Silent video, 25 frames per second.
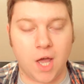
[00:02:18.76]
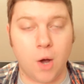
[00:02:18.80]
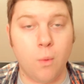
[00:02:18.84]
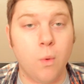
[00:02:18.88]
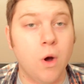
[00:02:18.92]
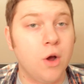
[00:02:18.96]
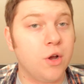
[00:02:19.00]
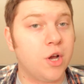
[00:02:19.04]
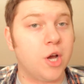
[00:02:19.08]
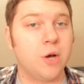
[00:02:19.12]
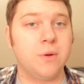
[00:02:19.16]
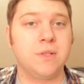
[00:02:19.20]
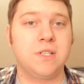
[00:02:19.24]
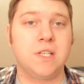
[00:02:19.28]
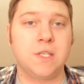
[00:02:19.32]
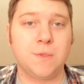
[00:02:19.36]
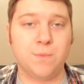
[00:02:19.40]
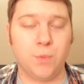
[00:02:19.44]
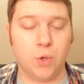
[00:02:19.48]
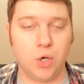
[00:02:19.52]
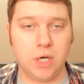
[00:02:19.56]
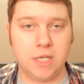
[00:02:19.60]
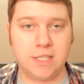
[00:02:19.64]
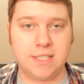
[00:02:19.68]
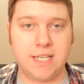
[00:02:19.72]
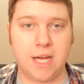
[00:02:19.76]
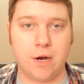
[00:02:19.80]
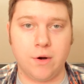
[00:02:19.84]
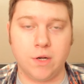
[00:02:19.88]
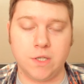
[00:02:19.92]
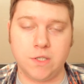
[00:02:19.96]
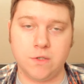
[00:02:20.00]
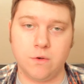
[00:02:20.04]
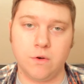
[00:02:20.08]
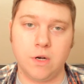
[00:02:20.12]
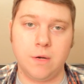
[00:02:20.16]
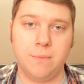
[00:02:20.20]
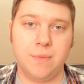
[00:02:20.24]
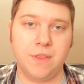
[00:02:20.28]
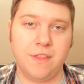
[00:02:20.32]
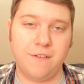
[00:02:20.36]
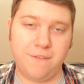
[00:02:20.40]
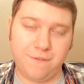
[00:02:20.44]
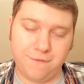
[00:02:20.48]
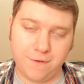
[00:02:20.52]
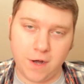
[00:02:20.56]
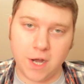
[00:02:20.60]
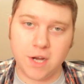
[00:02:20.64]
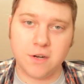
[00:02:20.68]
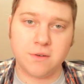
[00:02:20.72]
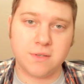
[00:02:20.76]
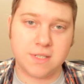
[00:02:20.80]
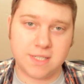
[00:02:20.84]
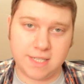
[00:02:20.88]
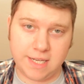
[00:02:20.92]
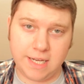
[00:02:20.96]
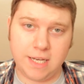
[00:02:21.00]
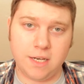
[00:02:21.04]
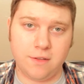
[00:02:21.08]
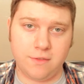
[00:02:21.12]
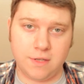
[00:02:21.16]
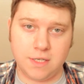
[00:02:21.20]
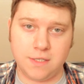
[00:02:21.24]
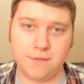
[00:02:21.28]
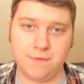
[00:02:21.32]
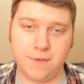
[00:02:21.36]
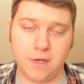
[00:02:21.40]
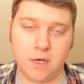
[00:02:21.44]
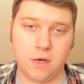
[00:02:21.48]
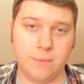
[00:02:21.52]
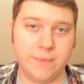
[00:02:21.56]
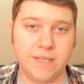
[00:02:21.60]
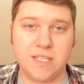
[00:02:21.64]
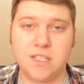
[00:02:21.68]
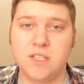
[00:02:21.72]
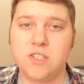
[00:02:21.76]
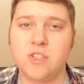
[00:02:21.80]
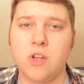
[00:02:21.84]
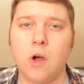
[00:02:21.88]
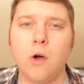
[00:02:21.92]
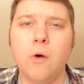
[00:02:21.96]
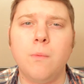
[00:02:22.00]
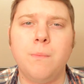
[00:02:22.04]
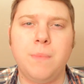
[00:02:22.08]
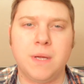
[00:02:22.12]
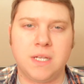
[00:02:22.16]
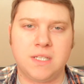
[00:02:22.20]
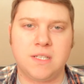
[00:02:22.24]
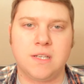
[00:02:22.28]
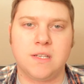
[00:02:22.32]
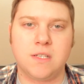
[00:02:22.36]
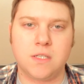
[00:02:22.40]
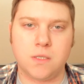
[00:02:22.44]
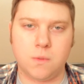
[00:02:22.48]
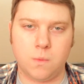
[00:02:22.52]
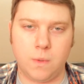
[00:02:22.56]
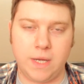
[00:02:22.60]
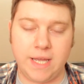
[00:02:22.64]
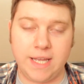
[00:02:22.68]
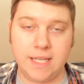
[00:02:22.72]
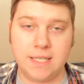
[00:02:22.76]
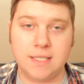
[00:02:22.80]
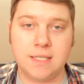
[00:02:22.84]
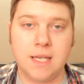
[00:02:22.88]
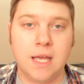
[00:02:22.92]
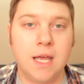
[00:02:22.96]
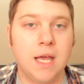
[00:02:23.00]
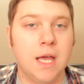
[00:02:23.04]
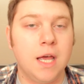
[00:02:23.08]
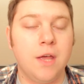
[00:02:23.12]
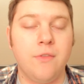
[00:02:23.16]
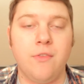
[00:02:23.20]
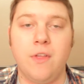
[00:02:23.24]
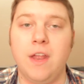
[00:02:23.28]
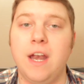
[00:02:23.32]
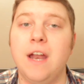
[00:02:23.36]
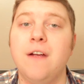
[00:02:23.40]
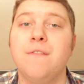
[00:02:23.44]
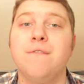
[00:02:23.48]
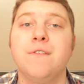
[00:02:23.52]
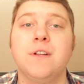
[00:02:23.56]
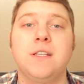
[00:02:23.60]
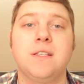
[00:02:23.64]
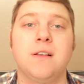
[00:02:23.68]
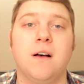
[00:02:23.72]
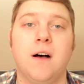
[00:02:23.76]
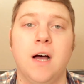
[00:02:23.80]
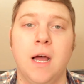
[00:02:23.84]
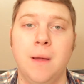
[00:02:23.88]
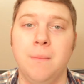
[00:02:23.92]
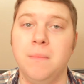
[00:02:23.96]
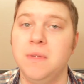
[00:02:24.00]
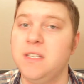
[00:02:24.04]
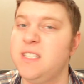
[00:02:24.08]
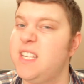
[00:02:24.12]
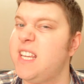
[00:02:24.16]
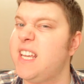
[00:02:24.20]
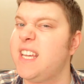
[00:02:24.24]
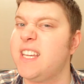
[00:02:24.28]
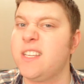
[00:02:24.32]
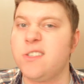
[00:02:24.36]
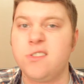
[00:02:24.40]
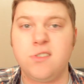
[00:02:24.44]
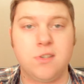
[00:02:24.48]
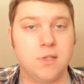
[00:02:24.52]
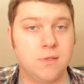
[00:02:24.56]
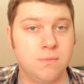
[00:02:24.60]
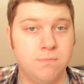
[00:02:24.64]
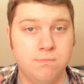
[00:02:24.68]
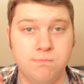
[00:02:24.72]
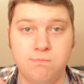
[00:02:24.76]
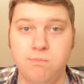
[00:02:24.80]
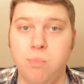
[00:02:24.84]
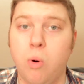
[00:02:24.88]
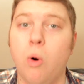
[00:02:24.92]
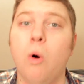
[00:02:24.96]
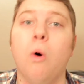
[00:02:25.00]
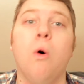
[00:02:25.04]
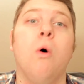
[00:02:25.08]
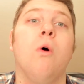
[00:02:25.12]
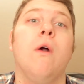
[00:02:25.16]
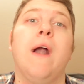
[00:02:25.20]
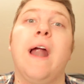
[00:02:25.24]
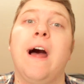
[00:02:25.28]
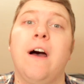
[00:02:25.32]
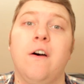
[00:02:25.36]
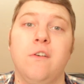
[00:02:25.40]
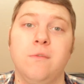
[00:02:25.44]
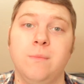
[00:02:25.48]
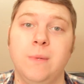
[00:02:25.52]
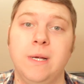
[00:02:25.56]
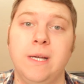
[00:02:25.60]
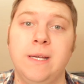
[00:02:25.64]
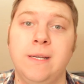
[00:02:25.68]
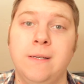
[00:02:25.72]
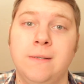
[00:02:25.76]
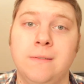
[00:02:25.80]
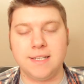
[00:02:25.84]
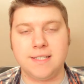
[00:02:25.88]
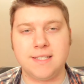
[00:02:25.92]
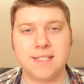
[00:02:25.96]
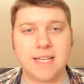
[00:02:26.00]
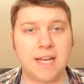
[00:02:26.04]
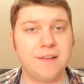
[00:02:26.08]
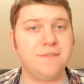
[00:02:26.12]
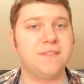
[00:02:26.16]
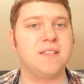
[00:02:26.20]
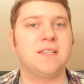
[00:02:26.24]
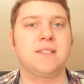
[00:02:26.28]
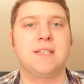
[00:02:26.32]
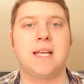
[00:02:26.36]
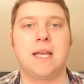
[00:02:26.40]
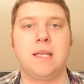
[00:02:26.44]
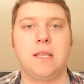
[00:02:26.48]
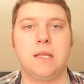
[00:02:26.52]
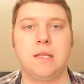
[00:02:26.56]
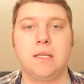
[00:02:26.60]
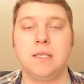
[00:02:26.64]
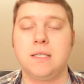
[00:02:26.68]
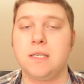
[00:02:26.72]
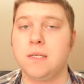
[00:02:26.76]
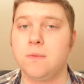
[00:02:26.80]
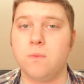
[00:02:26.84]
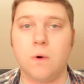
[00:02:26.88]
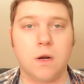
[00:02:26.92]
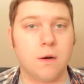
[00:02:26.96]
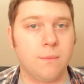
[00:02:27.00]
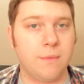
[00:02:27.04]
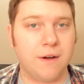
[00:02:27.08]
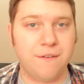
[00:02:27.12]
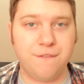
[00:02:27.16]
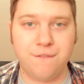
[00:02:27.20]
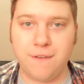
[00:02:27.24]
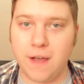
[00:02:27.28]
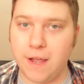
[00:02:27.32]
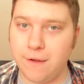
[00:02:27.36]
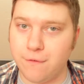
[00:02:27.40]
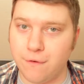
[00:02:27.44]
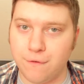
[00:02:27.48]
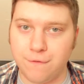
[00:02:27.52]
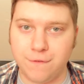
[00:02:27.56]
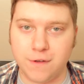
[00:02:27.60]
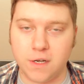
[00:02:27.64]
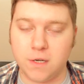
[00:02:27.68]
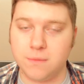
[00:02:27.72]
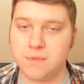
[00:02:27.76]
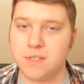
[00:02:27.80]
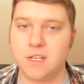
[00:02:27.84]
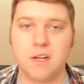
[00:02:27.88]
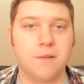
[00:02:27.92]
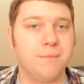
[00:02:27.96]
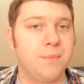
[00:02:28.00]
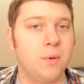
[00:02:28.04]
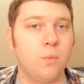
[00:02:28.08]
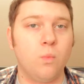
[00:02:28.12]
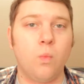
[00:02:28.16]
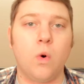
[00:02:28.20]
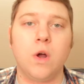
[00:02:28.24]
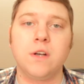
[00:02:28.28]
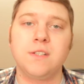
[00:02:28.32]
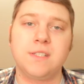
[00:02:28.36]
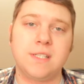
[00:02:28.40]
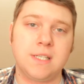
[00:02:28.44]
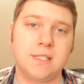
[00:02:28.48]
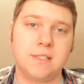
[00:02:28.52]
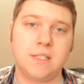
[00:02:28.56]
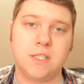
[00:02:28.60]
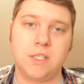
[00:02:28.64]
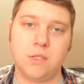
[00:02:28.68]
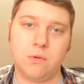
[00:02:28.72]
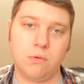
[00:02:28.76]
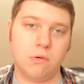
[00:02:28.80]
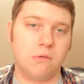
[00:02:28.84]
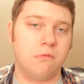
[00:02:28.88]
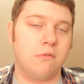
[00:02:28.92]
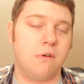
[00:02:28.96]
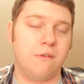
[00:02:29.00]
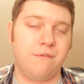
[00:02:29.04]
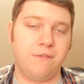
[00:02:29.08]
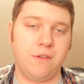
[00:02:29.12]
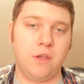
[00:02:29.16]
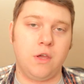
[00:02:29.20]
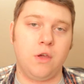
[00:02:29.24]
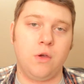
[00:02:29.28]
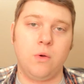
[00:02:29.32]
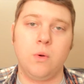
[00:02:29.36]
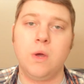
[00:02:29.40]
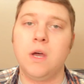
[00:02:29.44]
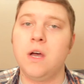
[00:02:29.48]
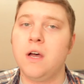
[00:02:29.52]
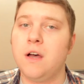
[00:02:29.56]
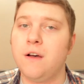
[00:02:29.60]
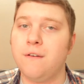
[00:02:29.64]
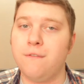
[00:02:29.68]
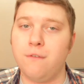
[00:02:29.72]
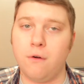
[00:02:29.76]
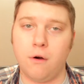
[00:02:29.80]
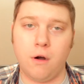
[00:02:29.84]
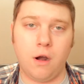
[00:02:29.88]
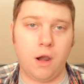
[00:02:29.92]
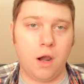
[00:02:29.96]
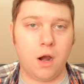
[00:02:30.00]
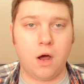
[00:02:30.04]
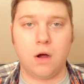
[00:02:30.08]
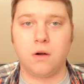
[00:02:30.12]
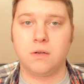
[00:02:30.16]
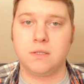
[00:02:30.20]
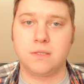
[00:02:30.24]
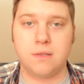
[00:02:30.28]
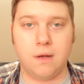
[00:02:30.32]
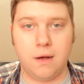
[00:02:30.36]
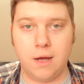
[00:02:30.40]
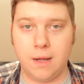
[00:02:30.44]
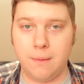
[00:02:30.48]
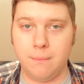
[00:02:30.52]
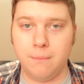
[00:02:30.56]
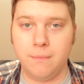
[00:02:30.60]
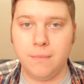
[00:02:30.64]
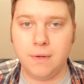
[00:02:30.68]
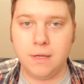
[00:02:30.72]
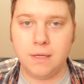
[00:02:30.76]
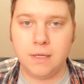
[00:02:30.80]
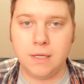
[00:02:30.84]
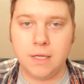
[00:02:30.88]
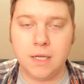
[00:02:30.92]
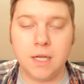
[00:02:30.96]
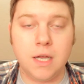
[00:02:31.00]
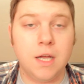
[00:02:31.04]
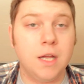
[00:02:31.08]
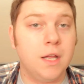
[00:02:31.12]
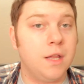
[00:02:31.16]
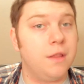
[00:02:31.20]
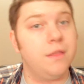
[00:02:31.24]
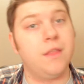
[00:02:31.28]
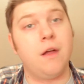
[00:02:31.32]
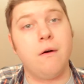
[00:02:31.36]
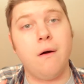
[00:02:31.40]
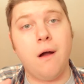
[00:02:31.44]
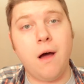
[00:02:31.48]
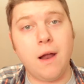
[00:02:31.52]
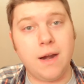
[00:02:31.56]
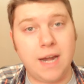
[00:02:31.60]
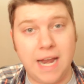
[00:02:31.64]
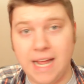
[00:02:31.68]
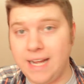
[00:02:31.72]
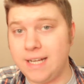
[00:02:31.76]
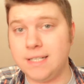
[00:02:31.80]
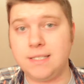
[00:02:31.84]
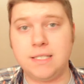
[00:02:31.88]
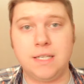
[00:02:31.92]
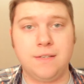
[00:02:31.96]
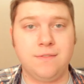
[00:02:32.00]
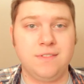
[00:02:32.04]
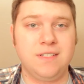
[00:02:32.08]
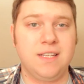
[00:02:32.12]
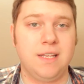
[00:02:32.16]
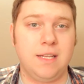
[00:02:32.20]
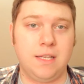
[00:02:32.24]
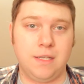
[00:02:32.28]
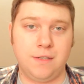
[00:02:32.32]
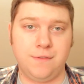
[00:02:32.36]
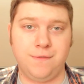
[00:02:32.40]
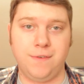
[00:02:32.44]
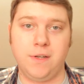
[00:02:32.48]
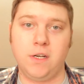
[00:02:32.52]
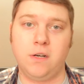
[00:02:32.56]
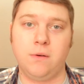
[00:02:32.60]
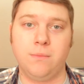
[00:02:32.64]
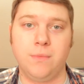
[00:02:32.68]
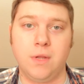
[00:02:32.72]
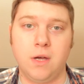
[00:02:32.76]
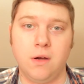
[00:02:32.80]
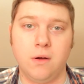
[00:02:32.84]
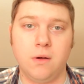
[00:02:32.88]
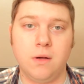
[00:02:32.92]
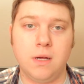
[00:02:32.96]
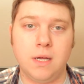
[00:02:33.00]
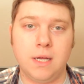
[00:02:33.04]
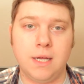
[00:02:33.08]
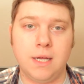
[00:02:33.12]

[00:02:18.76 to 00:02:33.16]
I won't go into spoiler territory, but the final scene of this film is so bittersweet that every time tears just pour out of me. It's safe to say that this is one of my favourite films, and I've been wanting to do a review for a long time. There are negatives to this film though.